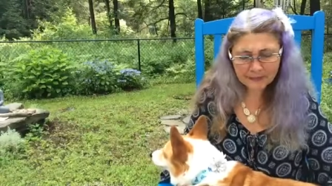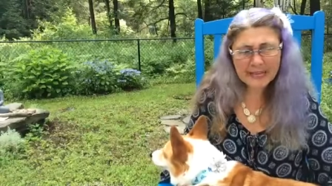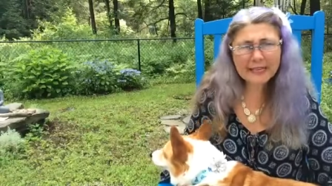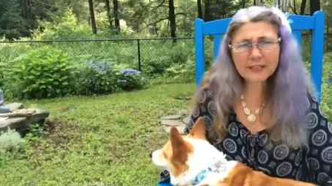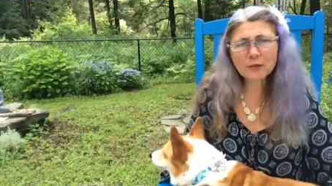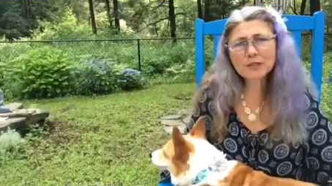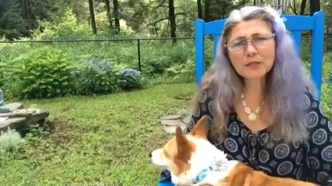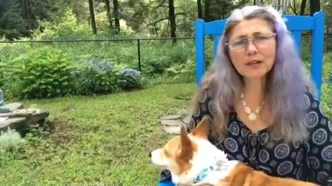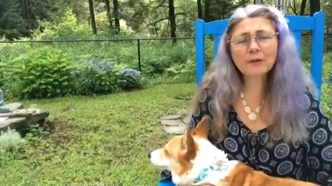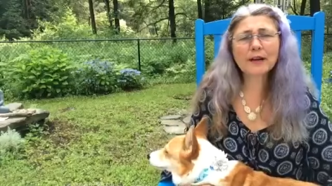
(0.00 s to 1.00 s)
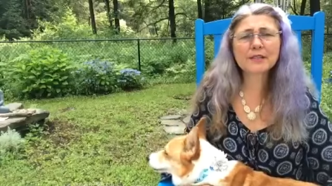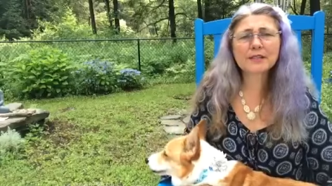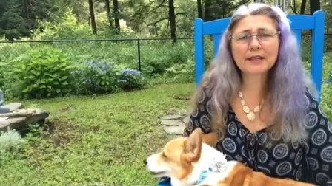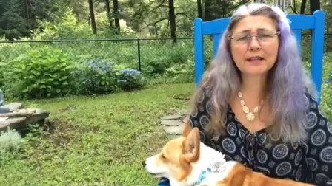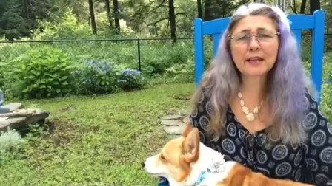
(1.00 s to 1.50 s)
And I know a dog who
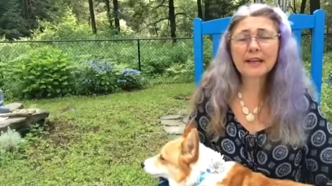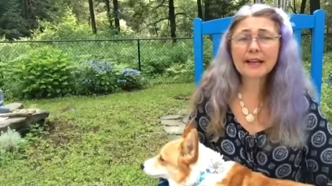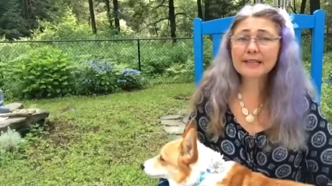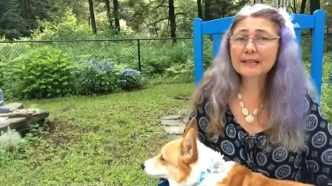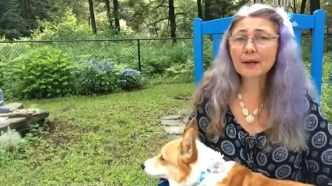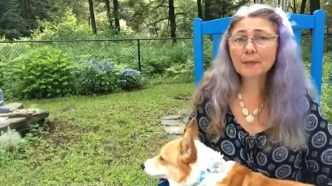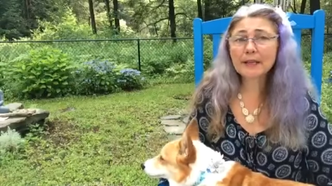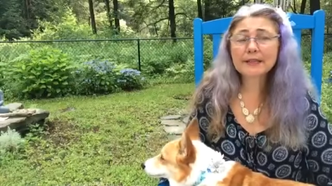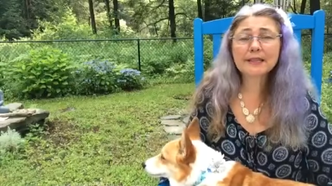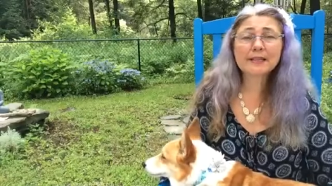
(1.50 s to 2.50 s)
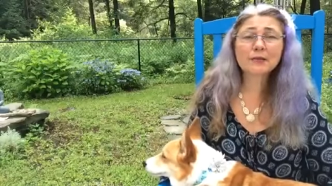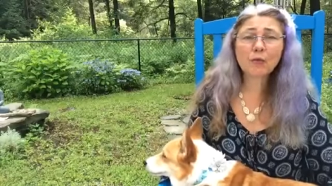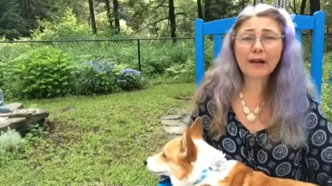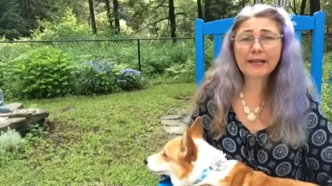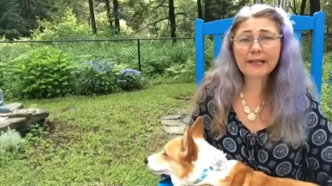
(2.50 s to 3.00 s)
actually ended up like this,
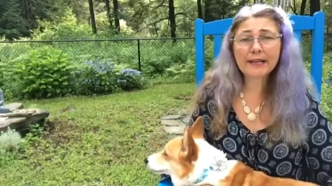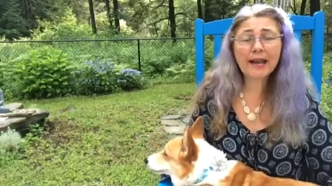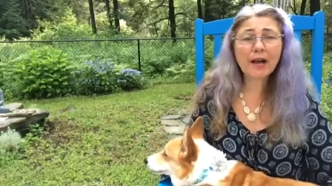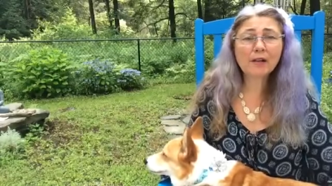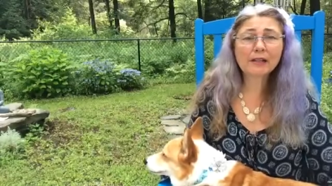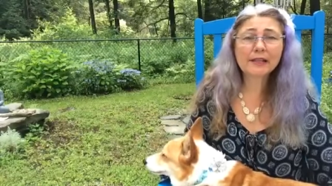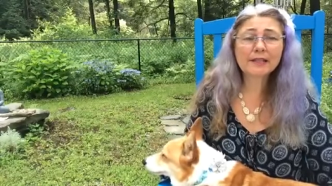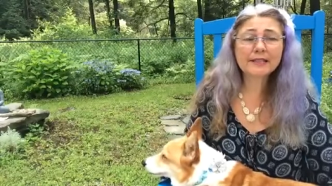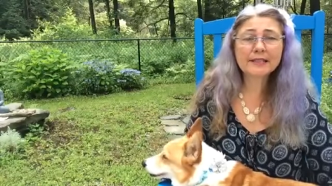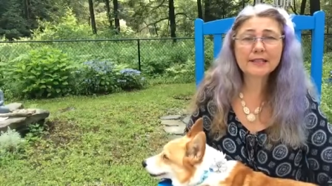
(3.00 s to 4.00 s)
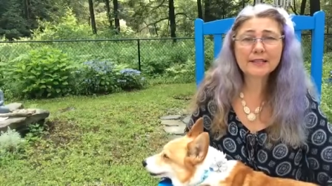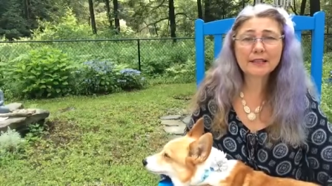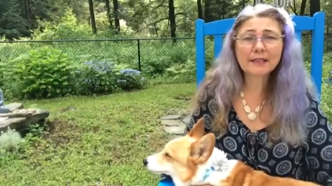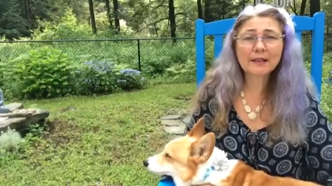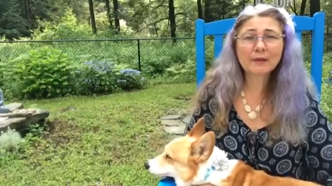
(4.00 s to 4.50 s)
whining and howling
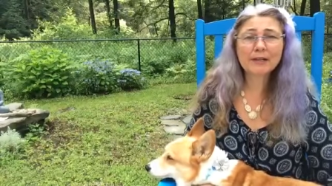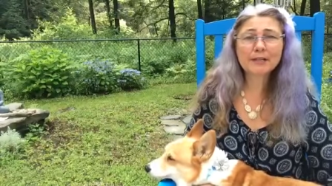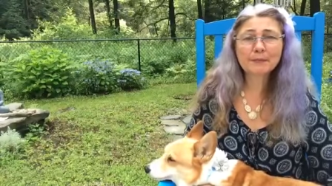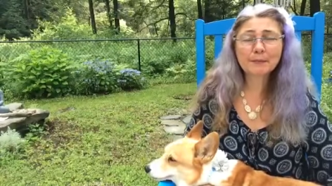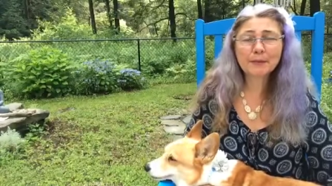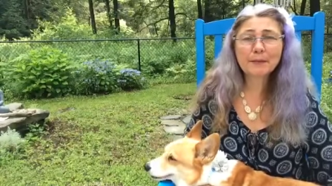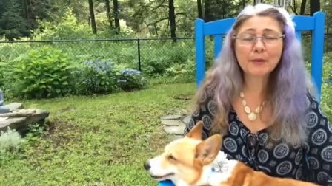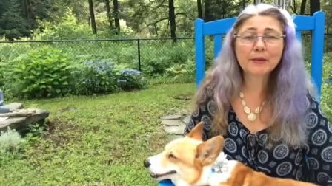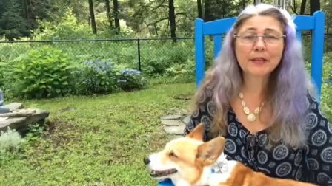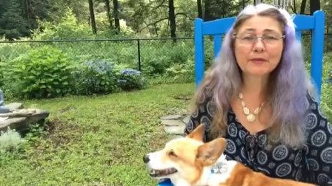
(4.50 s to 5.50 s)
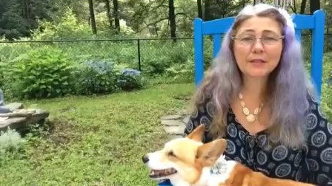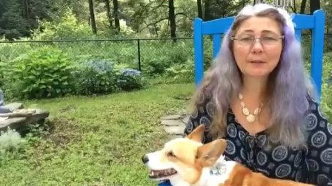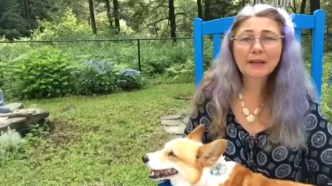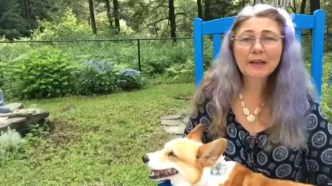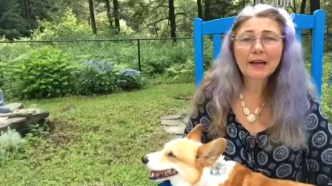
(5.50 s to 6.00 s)
incessantly when his people left him
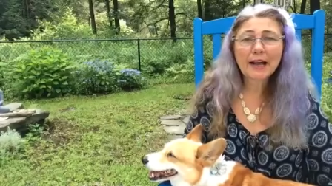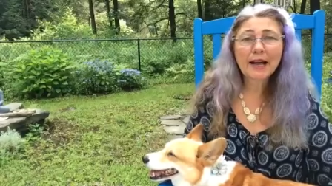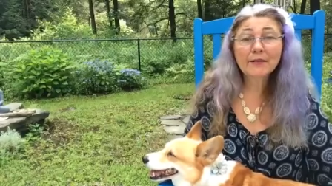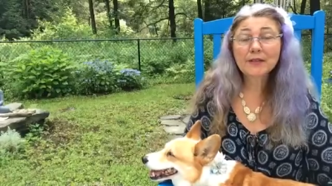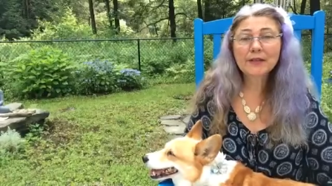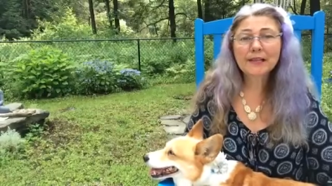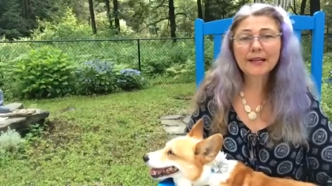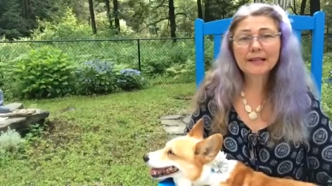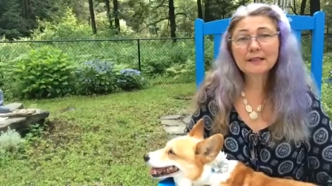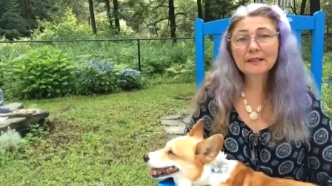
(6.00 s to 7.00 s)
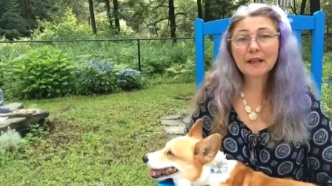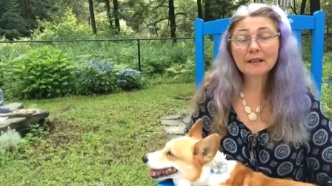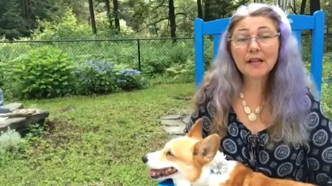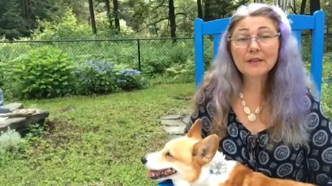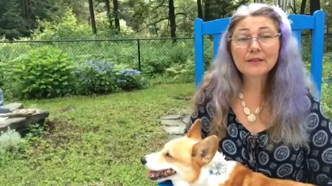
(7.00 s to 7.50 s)
after he had a
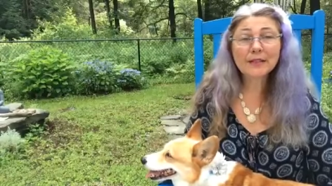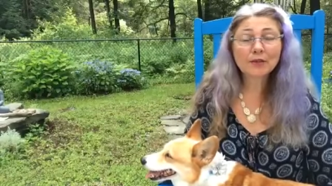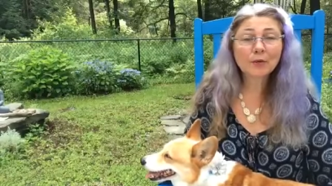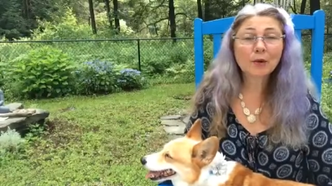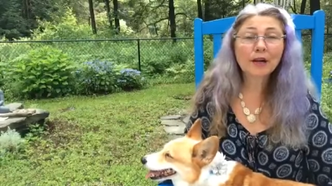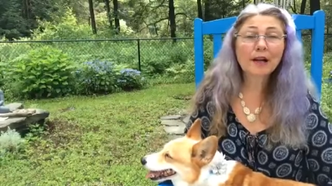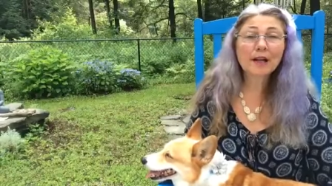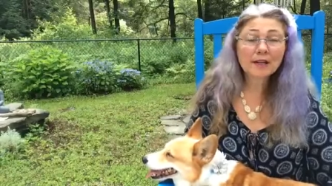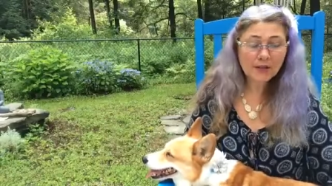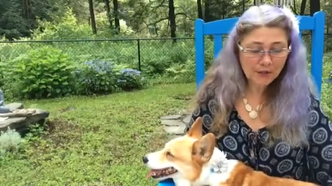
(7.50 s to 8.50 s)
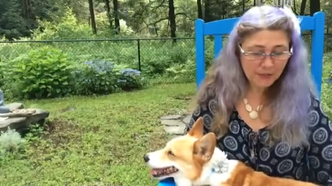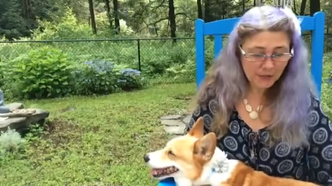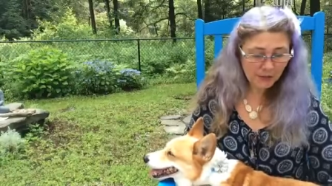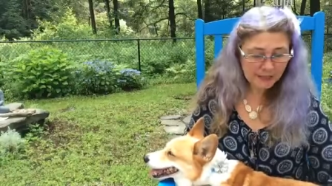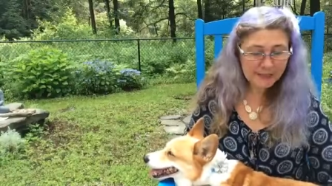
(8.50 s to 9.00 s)
lot of dental work.
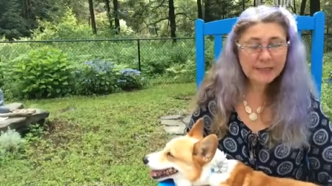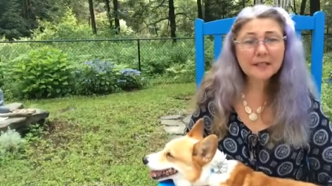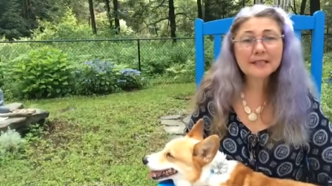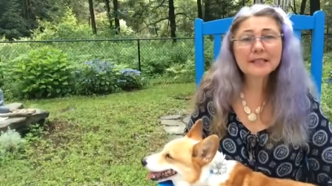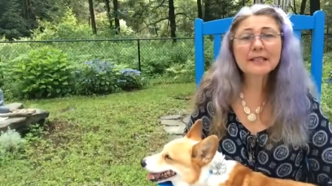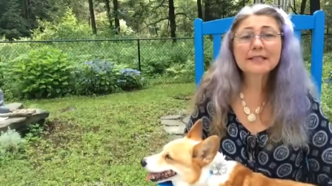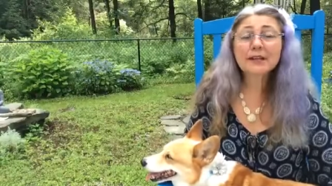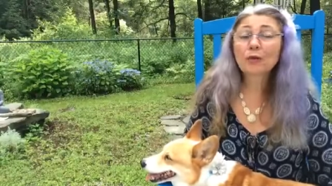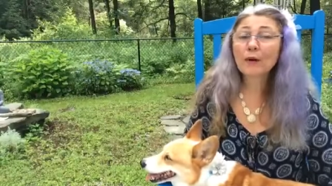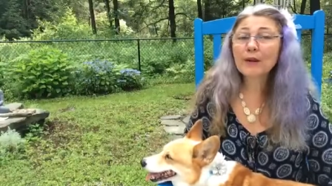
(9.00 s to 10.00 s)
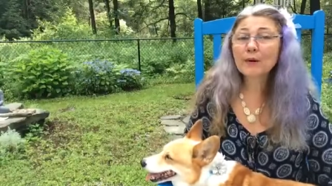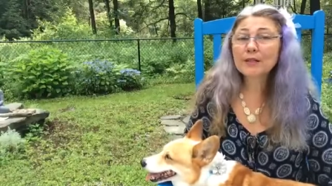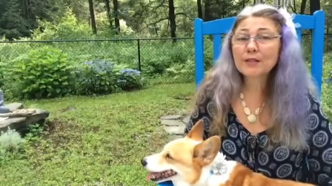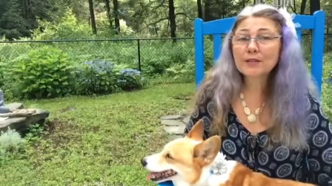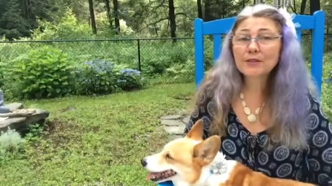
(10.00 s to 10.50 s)
So Easy Does It is a great one
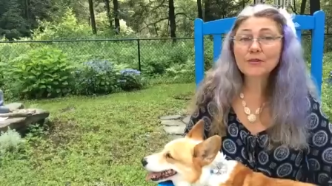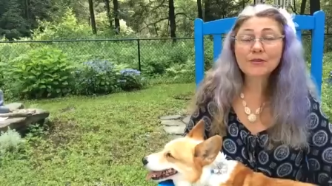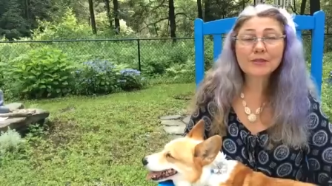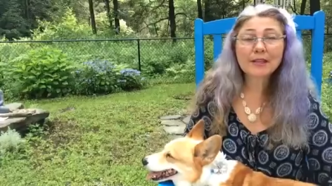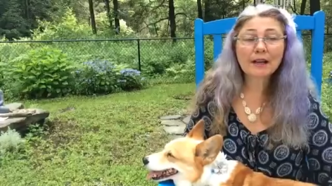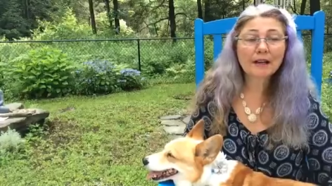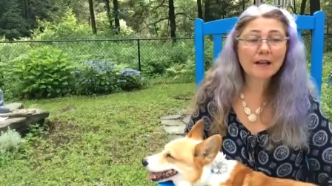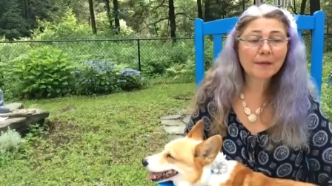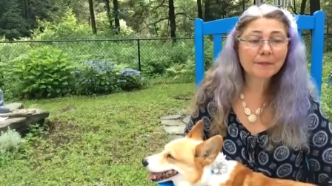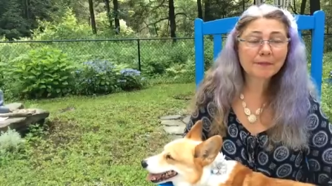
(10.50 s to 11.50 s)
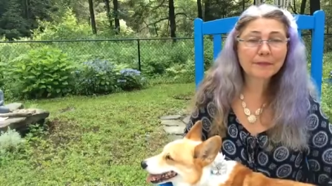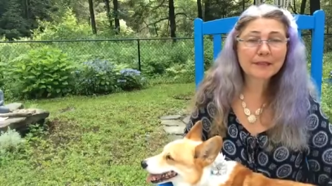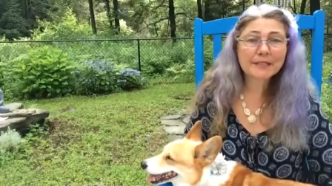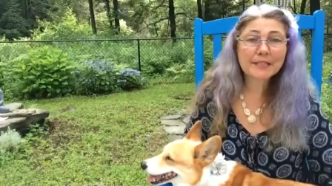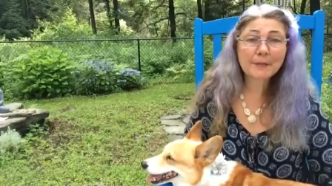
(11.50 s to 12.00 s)
to use
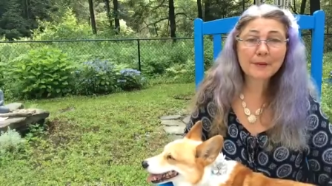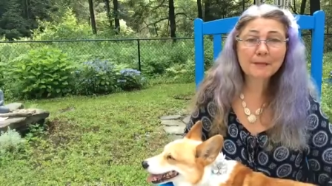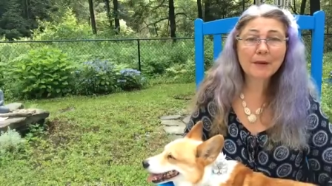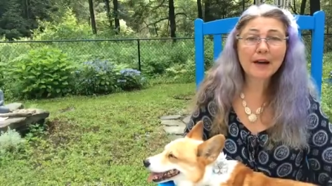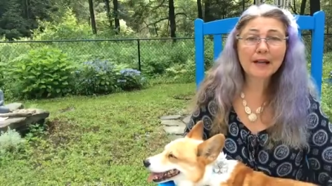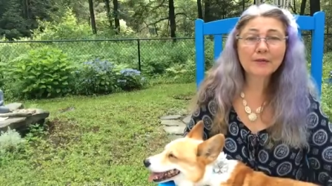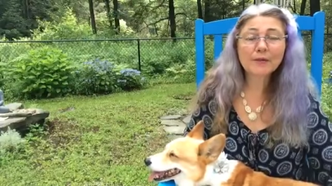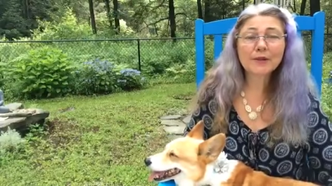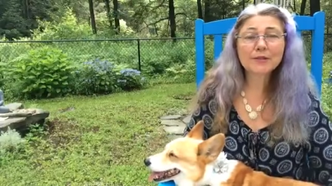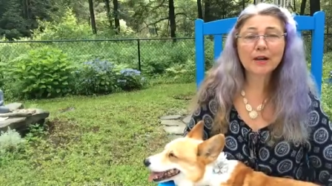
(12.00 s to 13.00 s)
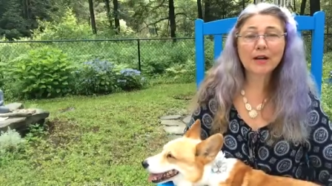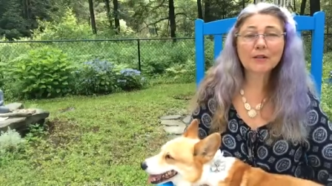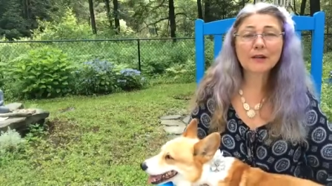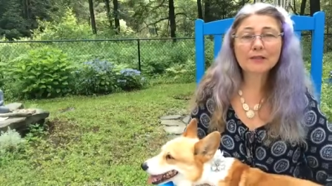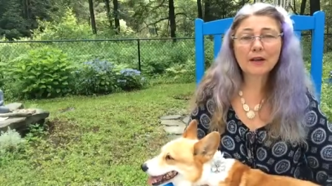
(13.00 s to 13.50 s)
to keep in mind for a dog
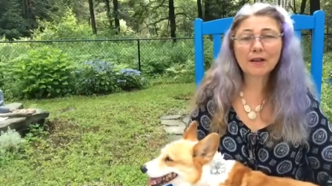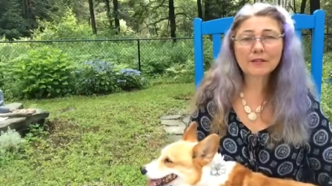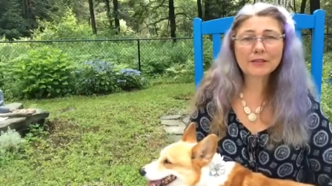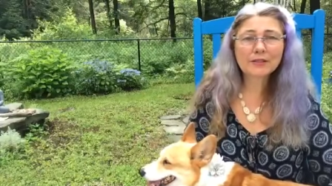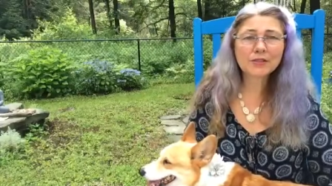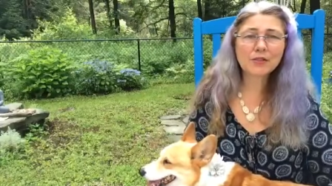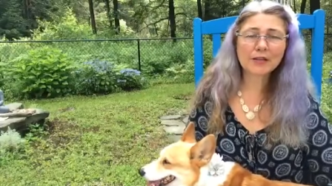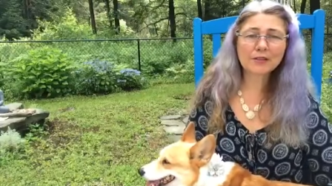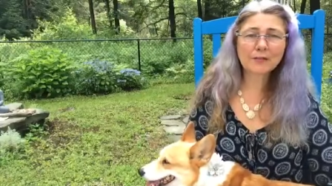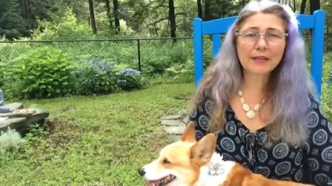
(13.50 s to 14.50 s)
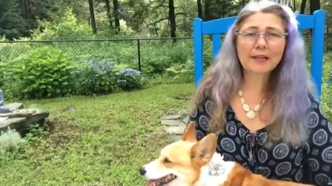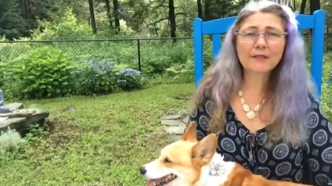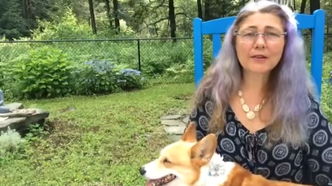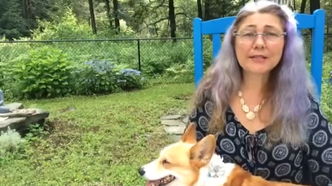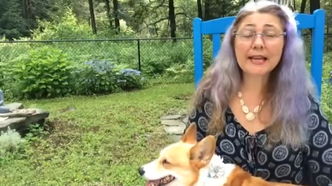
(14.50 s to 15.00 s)
who has all of these destructive behaviors.